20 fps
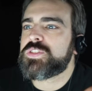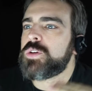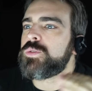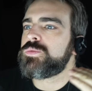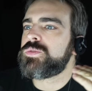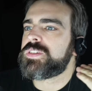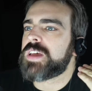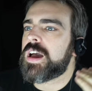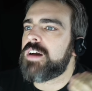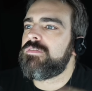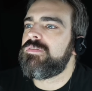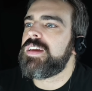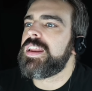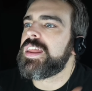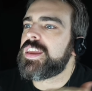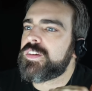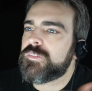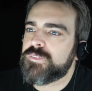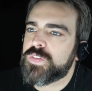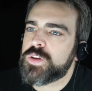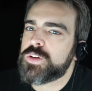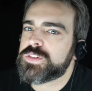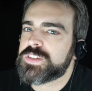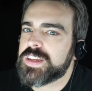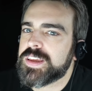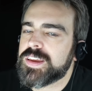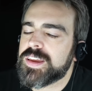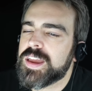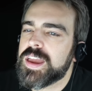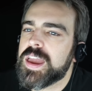zones are really
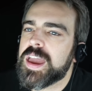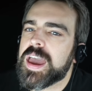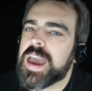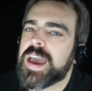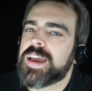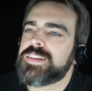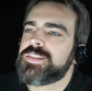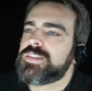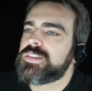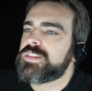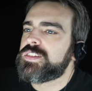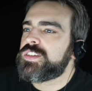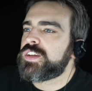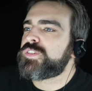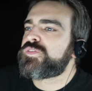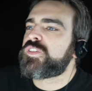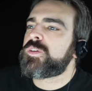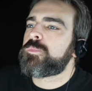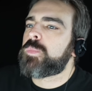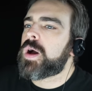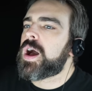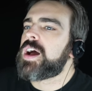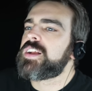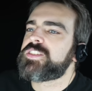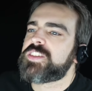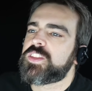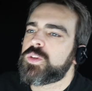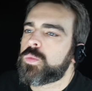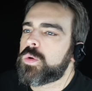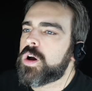confusing, and different
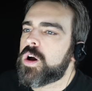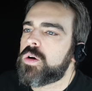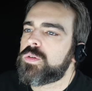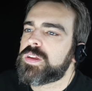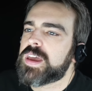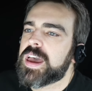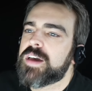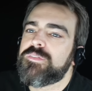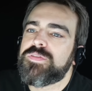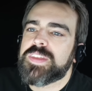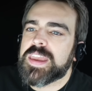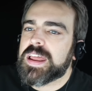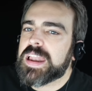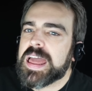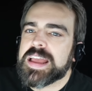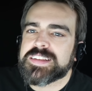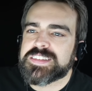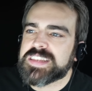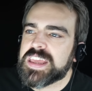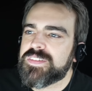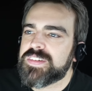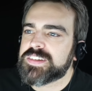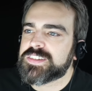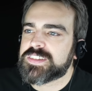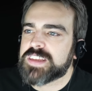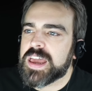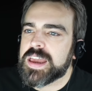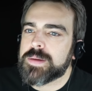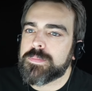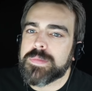parts of the world have daylight savings
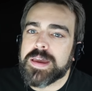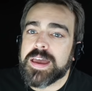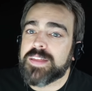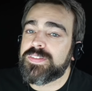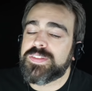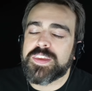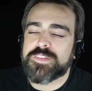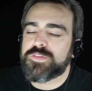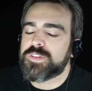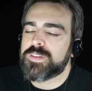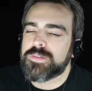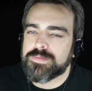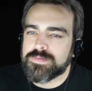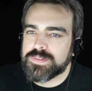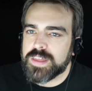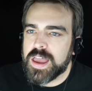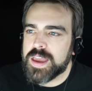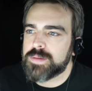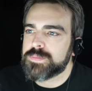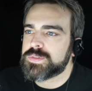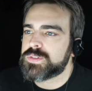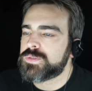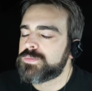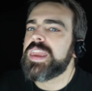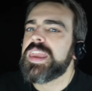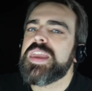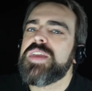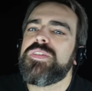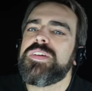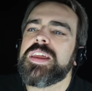time at different times.
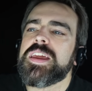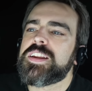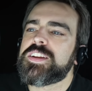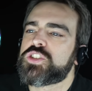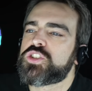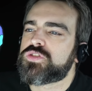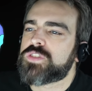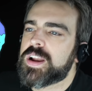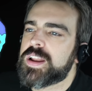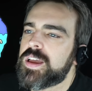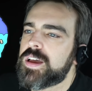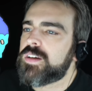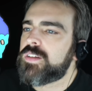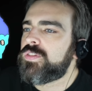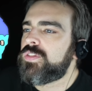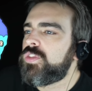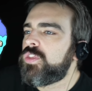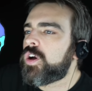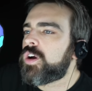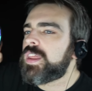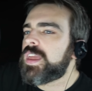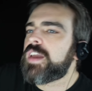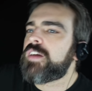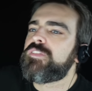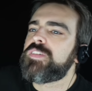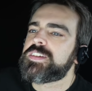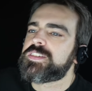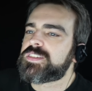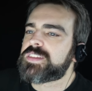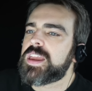Even in Australia, not
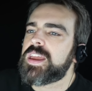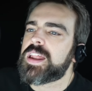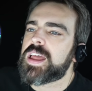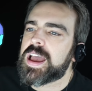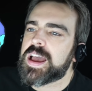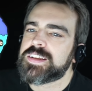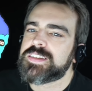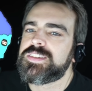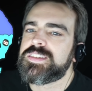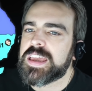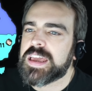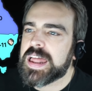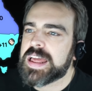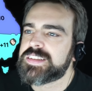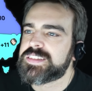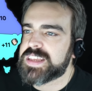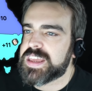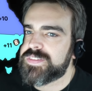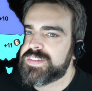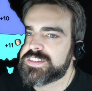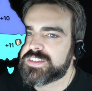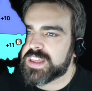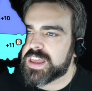every state has daylight savings